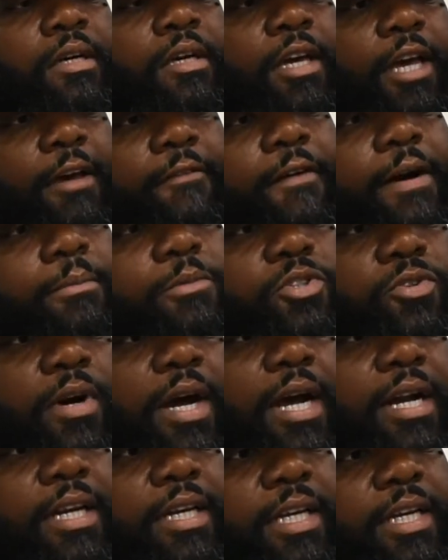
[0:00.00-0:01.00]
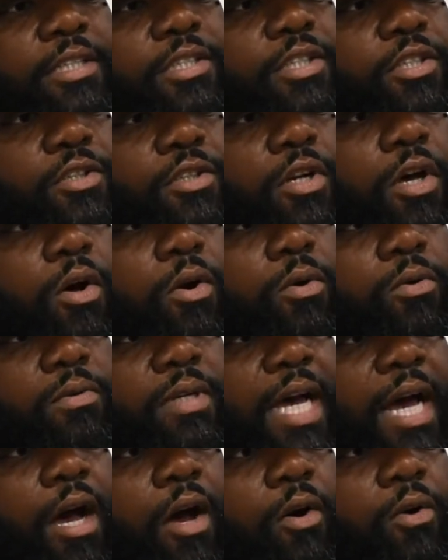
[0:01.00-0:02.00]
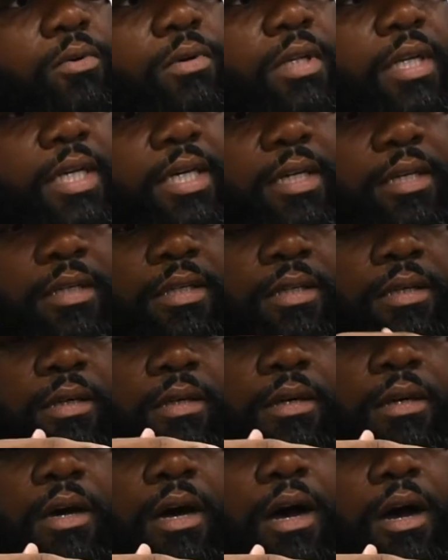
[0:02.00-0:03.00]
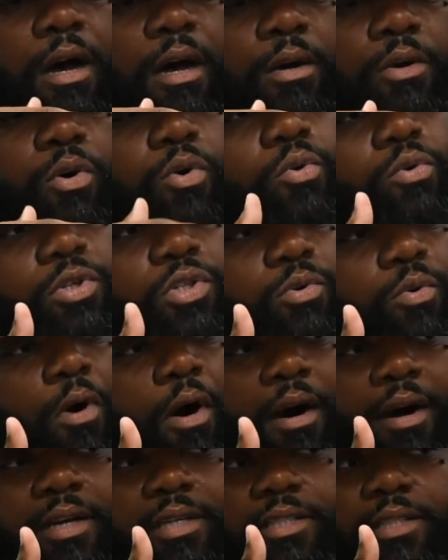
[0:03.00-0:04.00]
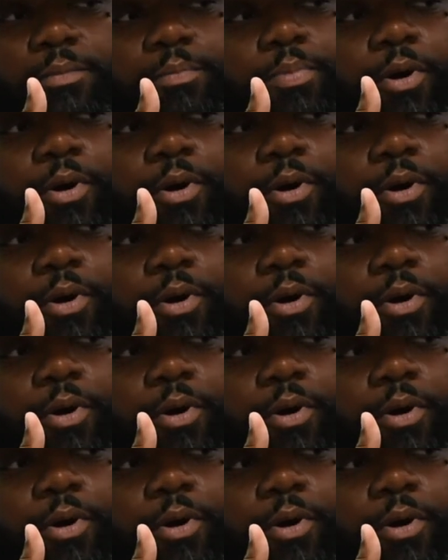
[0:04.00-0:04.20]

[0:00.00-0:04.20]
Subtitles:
if I'm trying to get to know not only who you are as a